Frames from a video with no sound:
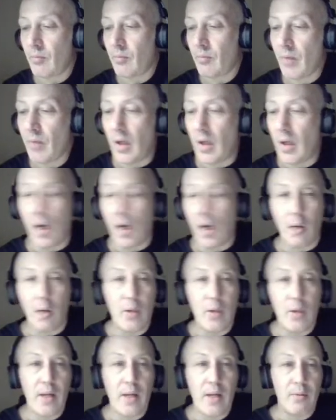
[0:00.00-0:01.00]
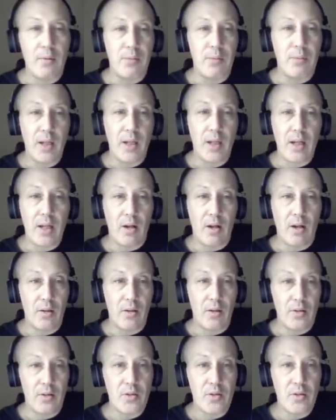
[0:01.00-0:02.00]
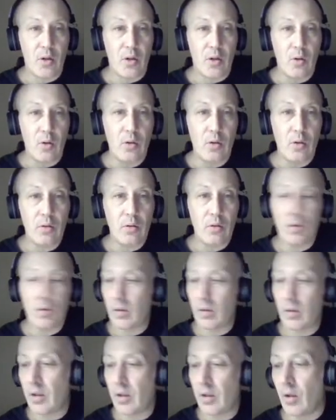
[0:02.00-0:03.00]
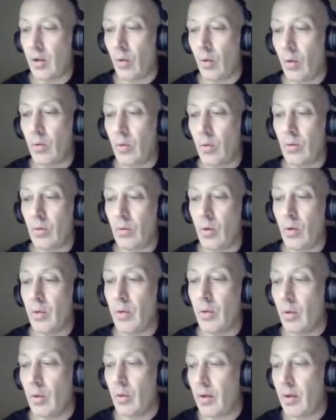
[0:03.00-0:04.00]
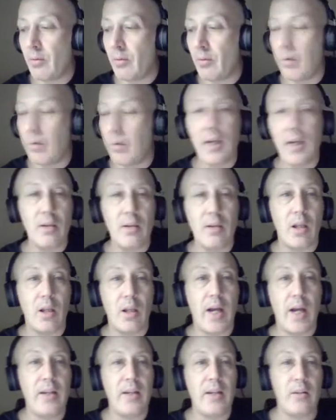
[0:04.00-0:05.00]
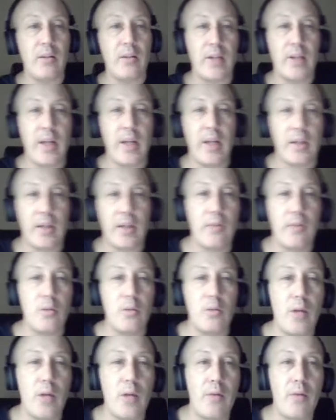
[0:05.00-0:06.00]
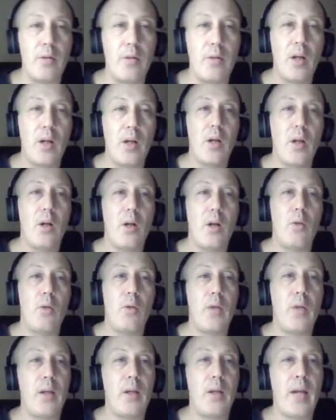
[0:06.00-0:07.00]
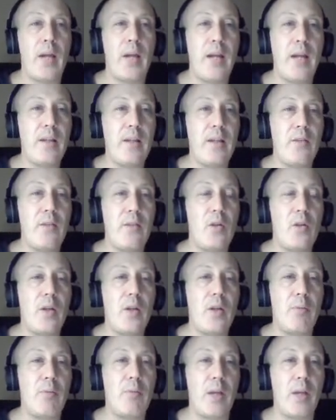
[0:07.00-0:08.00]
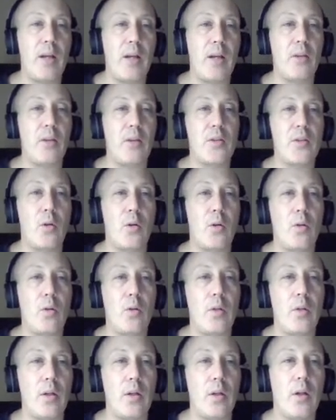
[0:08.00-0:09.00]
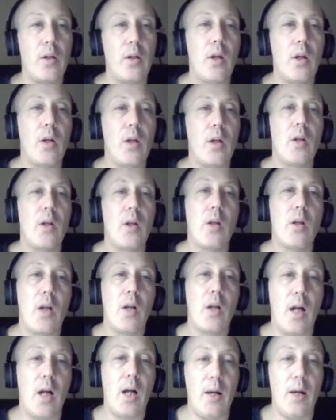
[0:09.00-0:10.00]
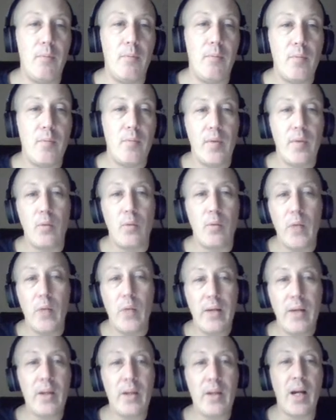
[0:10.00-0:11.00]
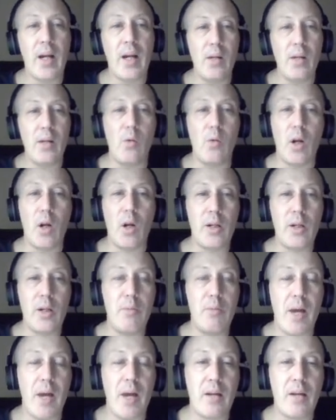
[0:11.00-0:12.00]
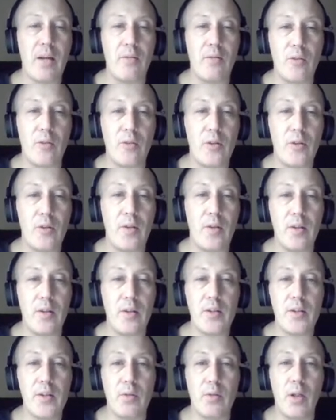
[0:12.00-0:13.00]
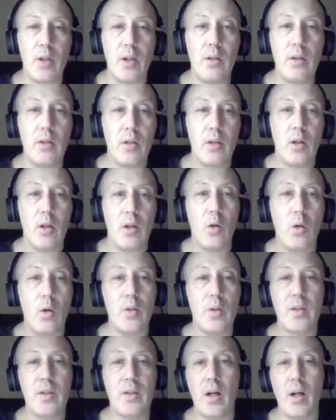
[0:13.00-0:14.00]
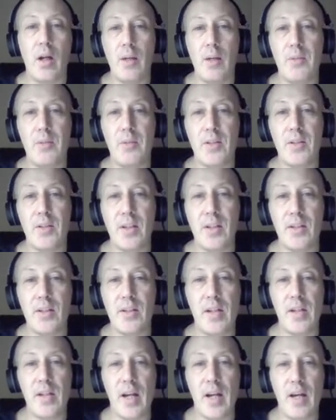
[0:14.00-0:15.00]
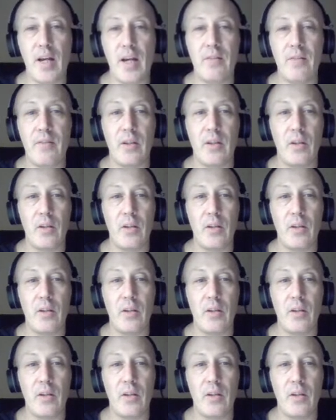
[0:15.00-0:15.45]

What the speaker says: We have a play on the total. No, we don't. We have a play on the line here. We can't give you. We can give you a play on the total here. We kind of argued back and forth on this one. Oh, it's gone up to 6.5 here.